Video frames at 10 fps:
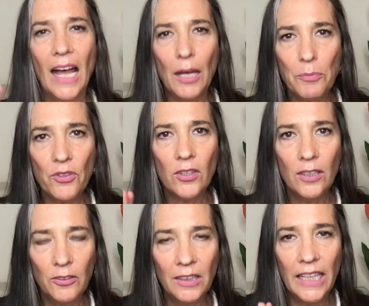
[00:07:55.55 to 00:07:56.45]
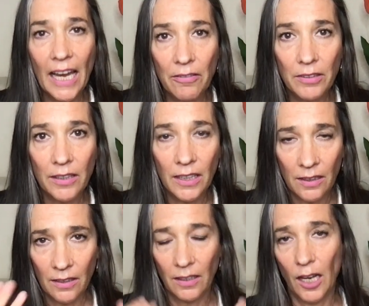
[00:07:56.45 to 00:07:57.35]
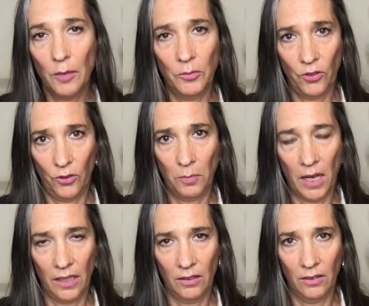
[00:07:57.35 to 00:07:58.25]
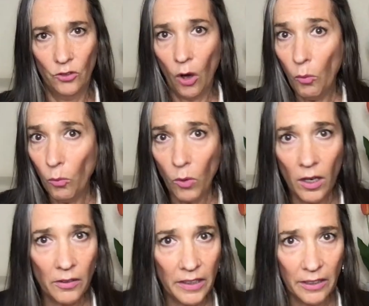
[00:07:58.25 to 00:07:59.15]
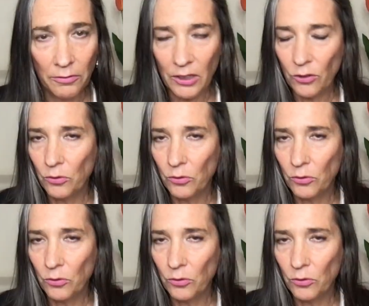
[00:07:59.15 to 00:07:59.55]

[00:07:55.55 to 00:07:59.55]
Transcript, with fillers: absolutely everything that comes to mind. Don't worry if it's